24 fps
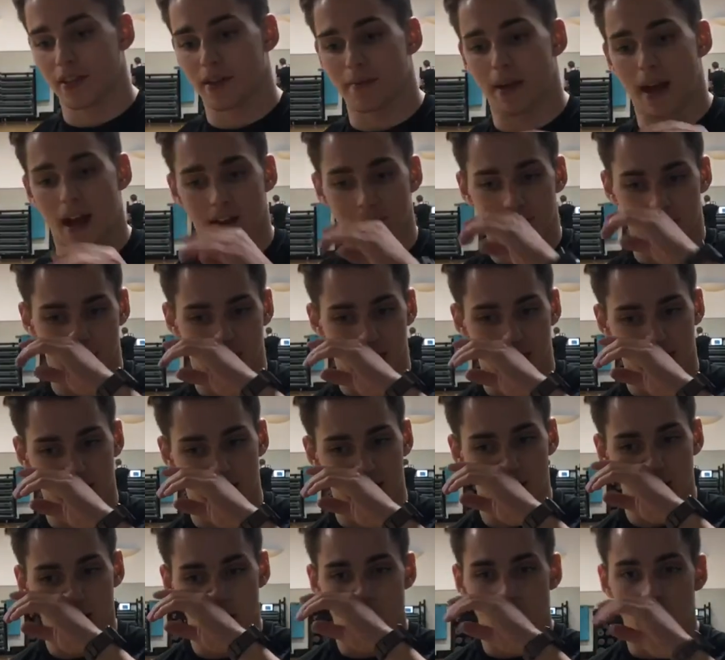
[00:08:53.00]
them having
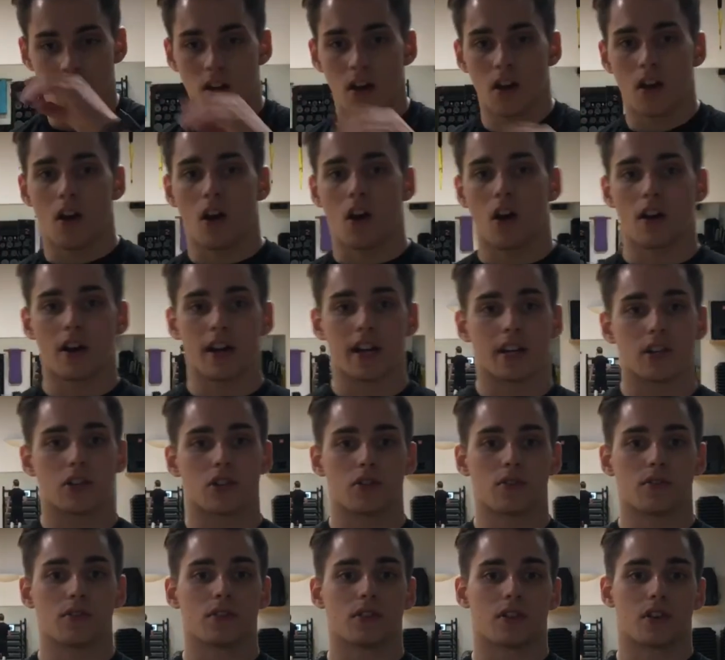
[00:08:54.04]
any heart
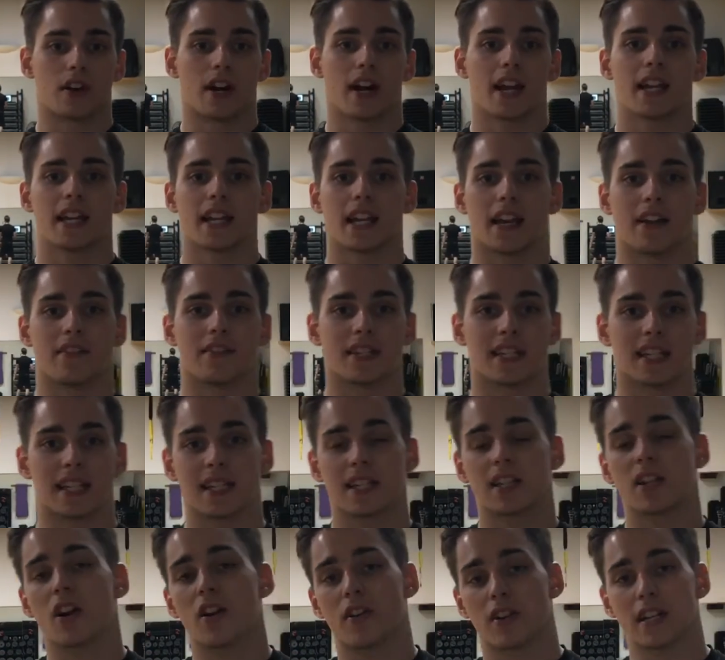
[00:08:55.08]
issues or any kind of disease
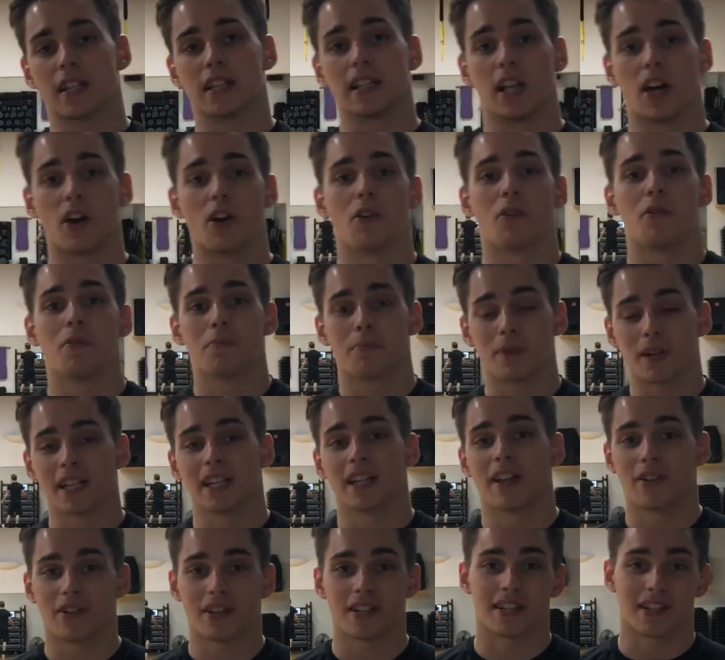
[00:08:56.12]
is already low, pretty
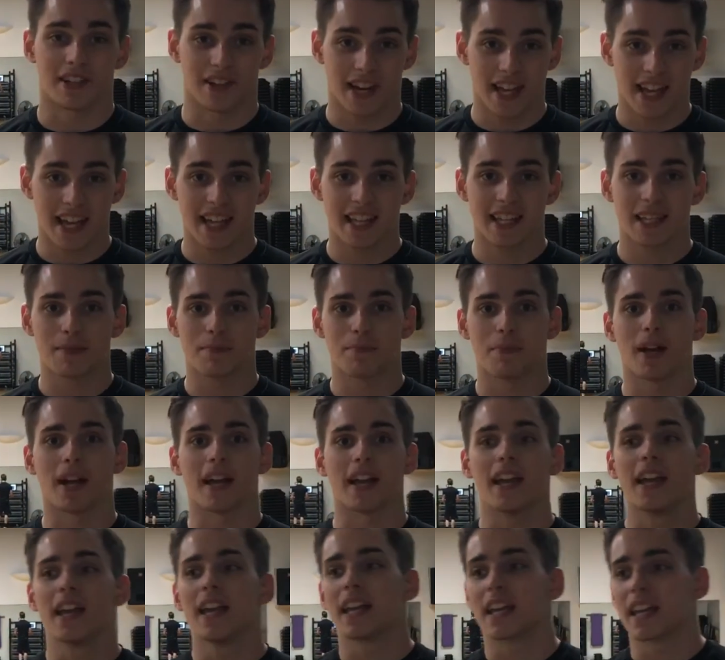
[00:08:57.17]
low because they're kids,
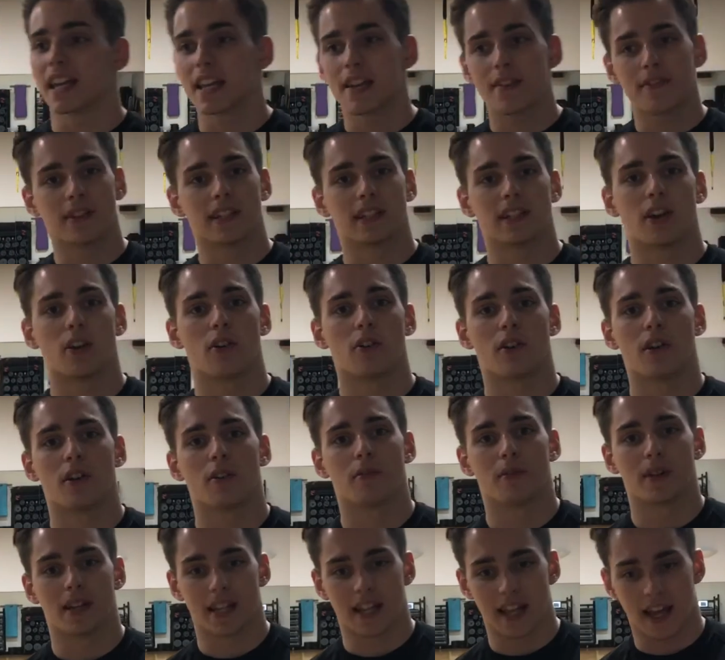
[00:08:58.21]
but even lower
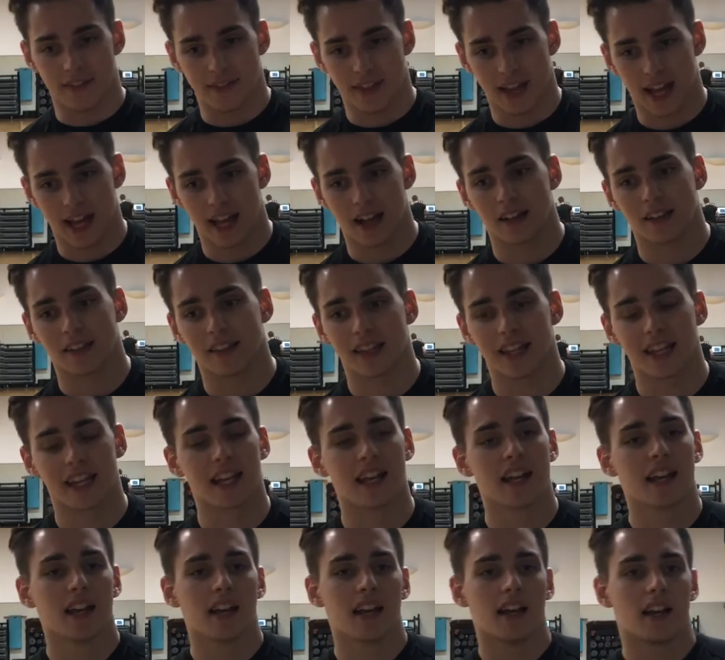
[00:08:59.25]
when they have that healthy
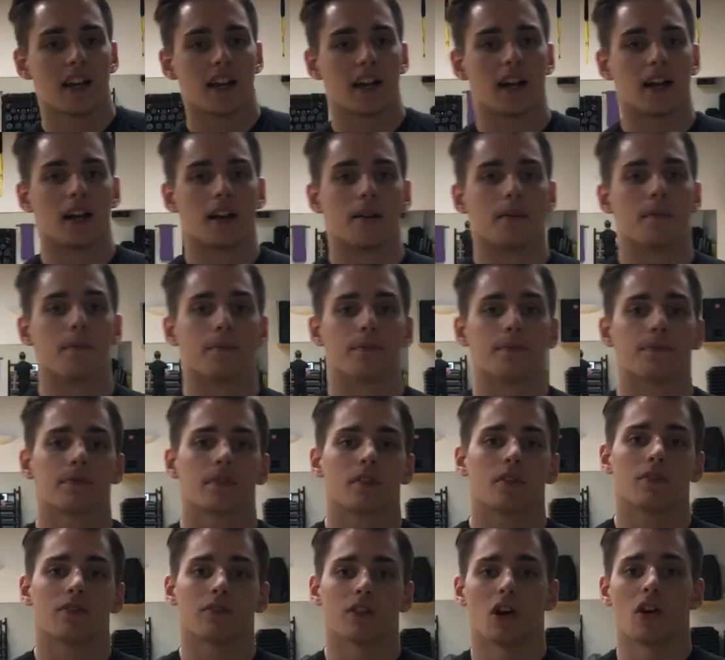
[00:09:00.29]

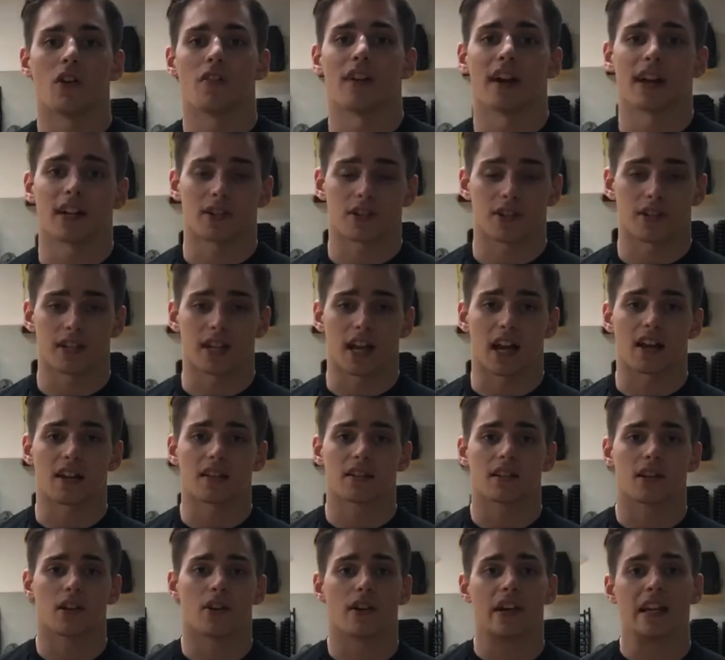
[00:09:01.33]
flow of
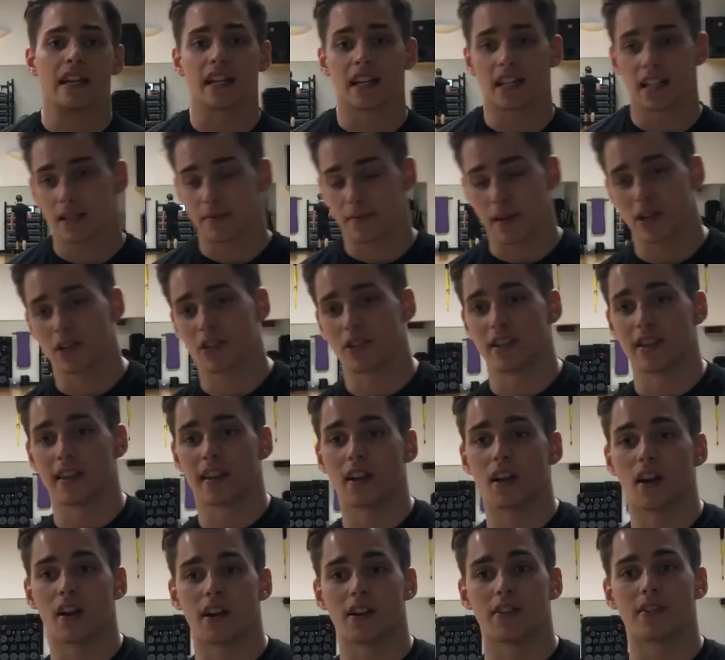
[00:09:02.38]
exercise going, especially the
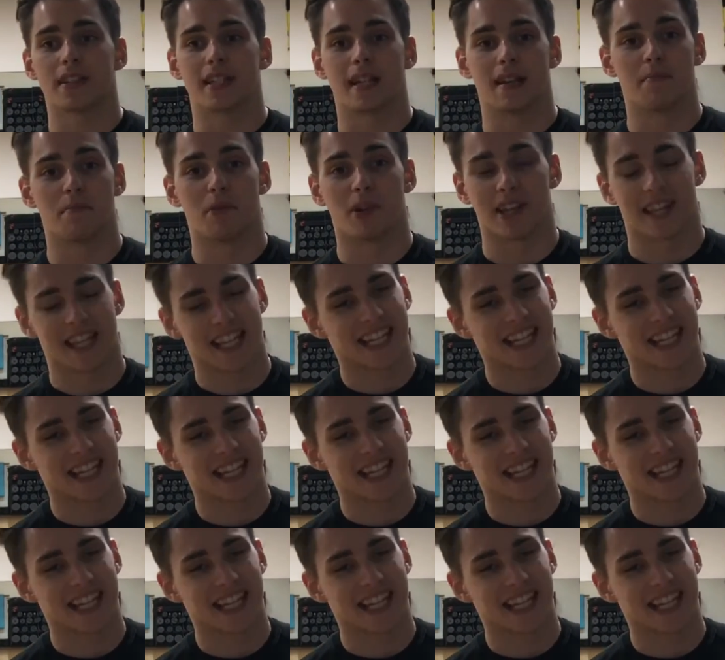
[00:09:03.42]
cardio standpoint.